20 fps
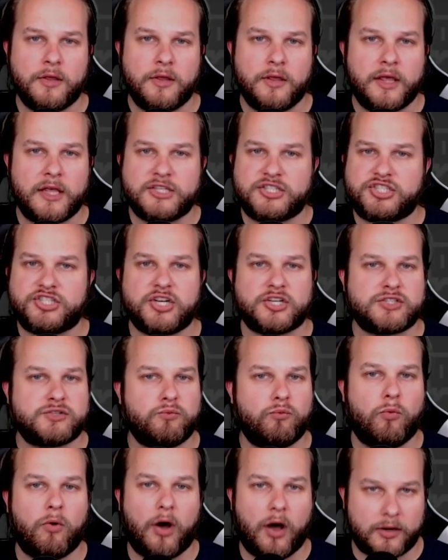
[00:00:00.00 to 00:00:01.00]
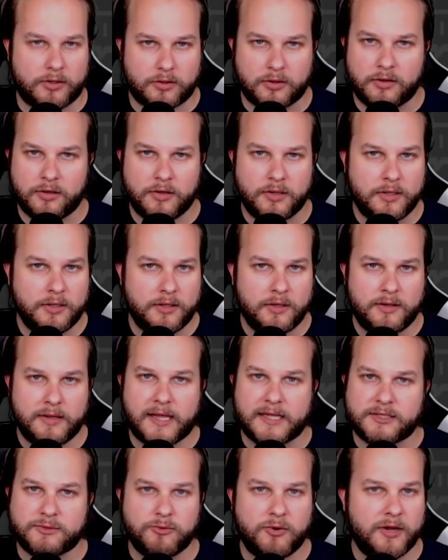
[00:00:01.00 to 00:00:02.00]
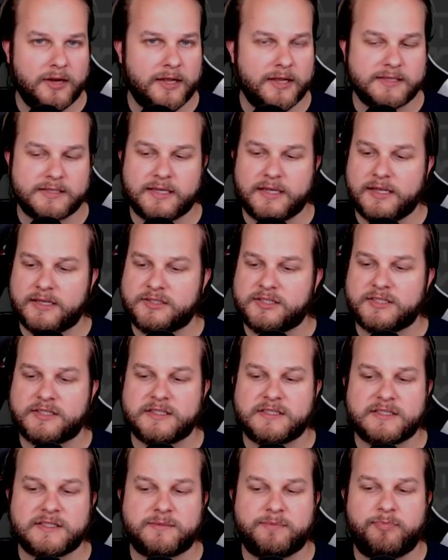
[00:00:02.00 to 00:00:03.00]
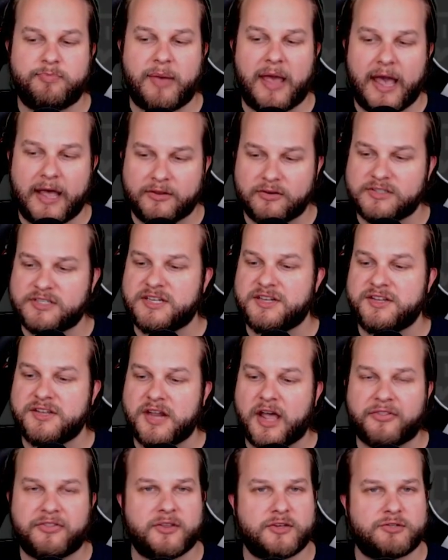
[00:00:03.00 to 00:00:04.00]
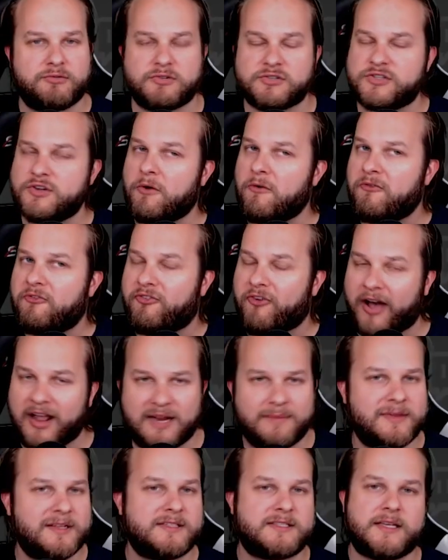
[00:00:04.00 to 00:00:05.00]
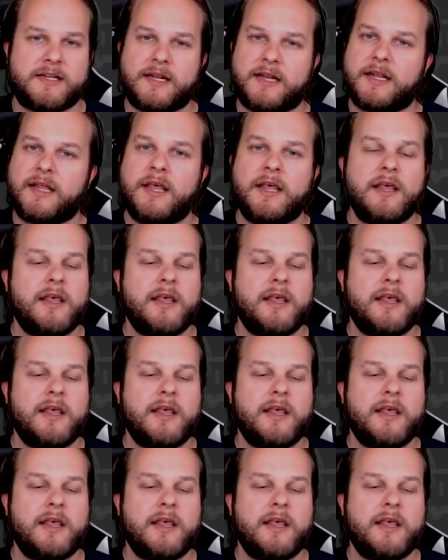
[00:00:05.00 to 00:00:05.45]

It's just water. That's what it is. And it's just bad. There's nothing to it. There's no vitamins in it.